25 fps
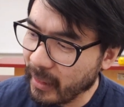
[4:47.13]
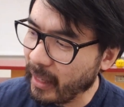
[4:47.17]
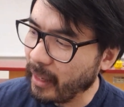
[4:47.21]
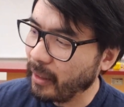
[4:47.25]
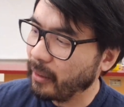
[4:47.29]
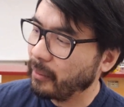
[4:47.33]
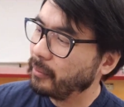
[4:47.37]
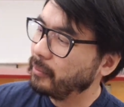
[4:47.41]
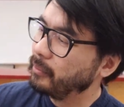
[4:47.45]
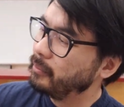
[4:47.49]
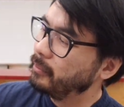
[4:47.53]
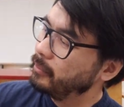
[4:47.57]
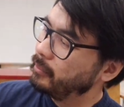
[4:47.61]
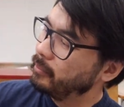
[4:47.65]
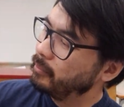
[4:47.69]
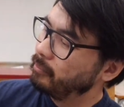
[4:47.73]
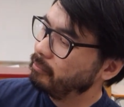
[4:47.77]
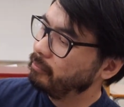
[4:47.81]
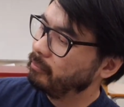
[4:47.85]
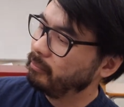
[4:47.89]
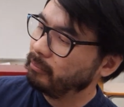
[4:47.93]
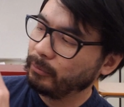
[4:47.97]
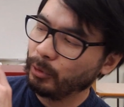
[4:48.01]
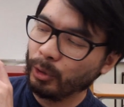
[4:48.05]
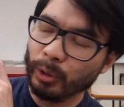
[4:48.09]
Now,
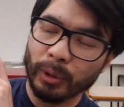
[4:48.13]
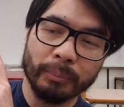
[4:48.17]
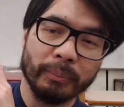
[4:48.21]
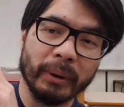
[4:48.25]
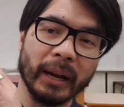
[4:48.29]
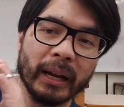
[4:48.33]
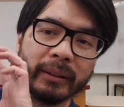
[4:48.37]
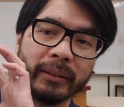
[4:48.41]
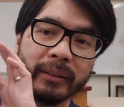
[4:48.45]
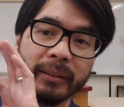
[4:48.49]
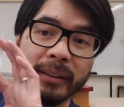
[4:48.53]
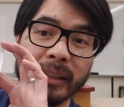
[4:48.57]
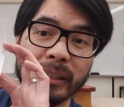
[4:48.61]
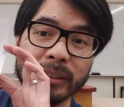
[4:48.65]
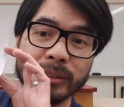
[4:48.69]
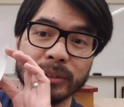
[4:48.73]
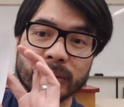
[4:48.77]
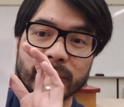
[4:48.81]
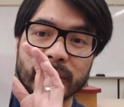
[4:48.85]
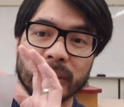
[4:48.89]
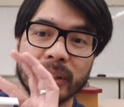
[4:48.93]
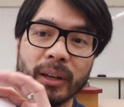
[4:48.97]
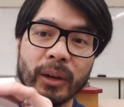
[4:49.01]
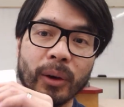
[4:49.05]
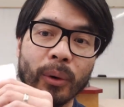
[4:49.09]
going back to
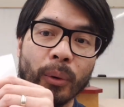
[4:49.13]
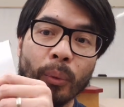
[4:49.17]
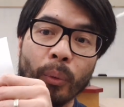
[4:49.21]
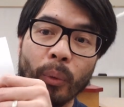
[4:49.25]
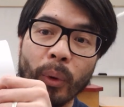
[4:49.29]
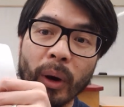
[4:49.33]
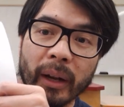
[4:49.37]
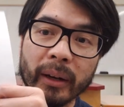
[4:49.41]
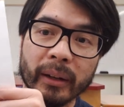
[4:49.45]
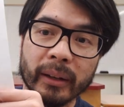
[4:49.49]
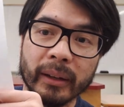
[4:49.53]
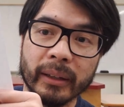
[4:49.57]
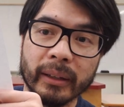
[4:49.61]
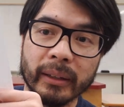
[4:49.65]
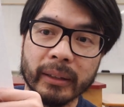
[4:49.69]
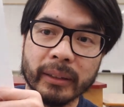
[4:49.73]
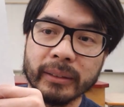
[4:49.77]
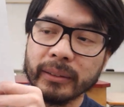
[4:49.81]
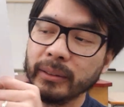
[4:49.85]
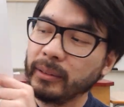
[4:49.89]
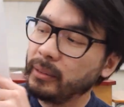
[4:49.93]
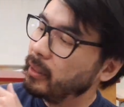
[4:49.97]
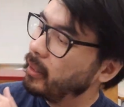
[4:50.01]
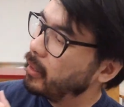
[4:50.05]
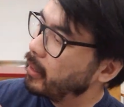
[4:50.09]
this, what
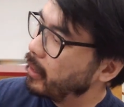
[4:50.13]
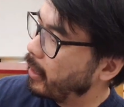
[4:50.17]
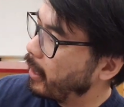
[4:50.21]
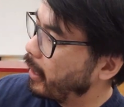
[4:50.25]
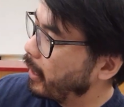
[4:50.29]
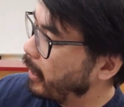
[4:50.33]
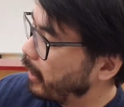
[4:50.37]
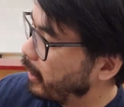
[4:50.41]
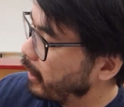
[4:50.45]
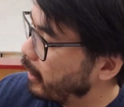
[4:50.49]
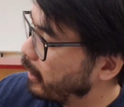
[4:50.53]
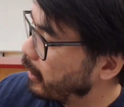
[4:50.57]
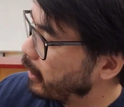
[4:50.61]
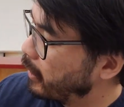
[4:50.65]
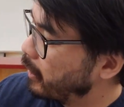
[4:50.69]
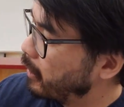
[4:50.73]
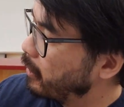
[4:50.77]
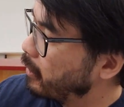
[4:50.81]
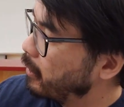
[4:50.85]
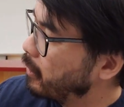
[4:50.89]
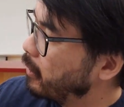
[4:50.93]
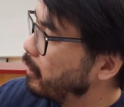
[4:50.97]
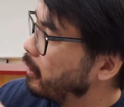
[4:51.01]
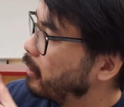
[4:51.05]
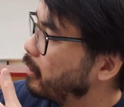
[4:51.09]
is
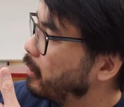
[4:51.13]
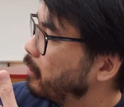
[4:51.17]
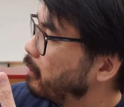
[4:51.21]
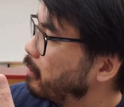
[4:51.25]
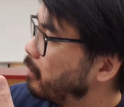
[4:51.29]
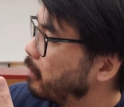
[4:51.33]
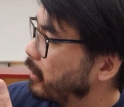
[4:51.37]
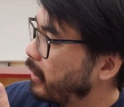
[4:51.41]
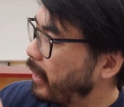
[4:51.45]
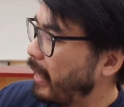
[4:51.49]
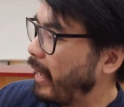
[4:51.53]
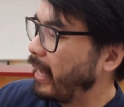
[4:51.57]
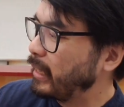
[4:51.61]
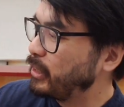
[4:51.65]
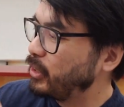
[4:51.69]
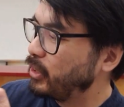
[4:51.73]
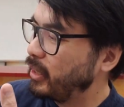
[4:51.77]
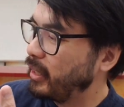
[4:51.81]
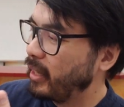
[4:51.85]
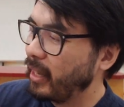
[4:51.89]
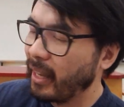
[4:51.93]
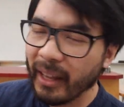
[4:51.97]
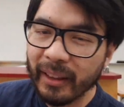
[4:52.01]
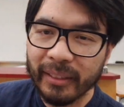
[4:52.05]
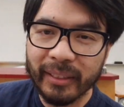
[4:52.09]
a
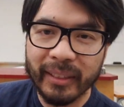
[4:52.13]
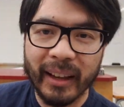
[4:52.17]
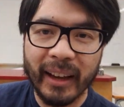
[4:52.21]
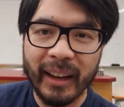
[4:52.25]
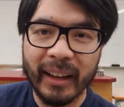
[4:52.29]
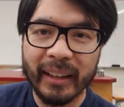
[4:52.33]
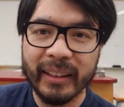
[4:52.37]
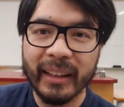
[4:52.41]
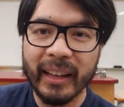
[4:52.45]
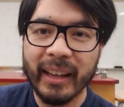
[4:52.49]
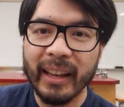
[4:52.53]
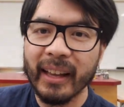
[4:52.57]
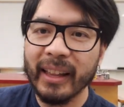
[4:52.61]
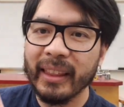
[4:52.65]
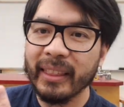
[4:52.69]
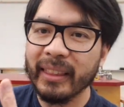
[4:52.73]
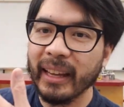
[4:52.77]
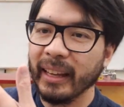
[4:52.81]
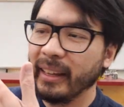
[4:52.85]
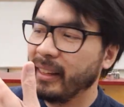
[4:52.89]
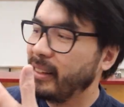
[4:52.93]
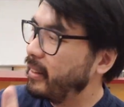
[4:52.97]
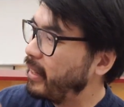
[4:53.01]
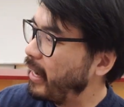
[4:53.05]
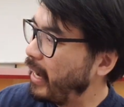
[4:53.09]
catchy headline
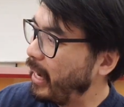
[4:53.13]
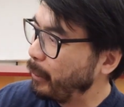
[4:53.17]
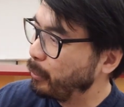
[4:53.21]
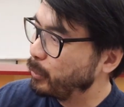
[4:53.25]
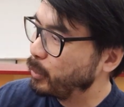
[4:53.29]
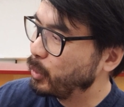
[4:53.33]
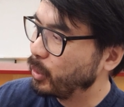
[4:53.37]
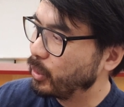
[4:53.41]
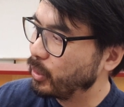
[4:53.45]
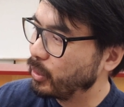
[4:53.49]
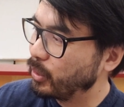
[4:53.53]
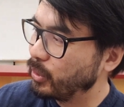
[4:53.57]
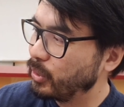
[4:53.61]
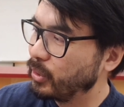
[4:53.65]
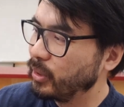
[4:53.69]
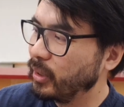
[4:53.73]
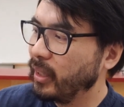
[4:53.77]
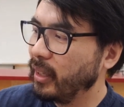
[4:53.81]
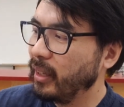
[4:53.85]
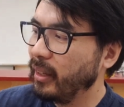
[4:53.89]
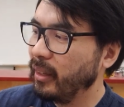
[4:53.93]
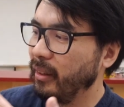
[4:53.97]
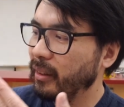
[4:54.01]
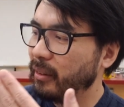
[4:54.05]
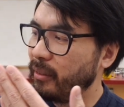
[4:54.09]
that captures
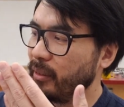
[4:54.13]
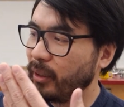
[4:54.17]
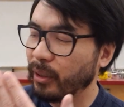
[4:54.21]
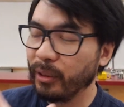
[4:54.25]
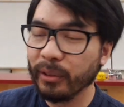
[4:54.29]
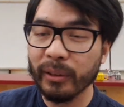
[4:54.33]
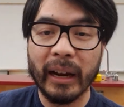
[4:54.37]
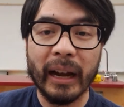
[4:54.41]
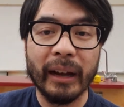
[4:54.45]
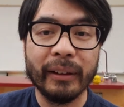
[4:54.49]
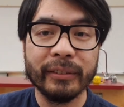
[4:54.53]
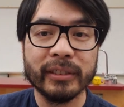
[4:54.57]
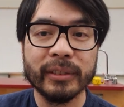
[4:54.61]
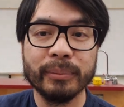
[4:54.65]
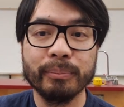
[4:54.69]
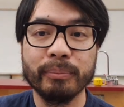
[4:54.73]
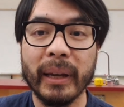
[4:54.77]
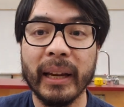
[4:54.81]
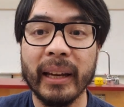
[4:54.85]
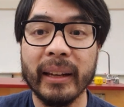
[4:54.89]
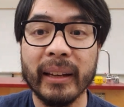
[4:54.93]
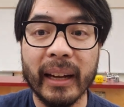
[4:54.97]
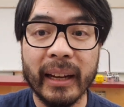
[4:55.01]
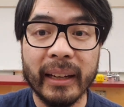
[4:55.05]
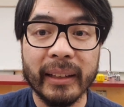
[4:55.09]
the graph's
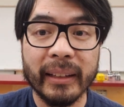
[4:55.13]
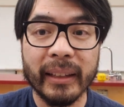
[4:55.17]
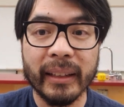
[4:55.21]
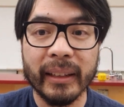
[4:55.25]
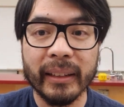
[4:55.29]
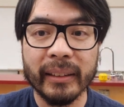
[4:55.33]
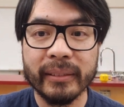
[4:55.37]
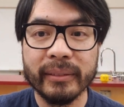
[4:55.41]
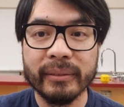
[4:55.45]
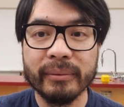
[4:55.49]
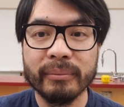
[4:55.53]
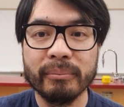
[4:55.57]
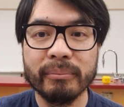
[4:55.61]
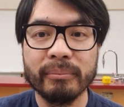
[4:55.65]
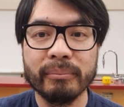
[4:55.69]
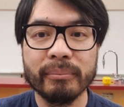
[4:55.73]
main idea?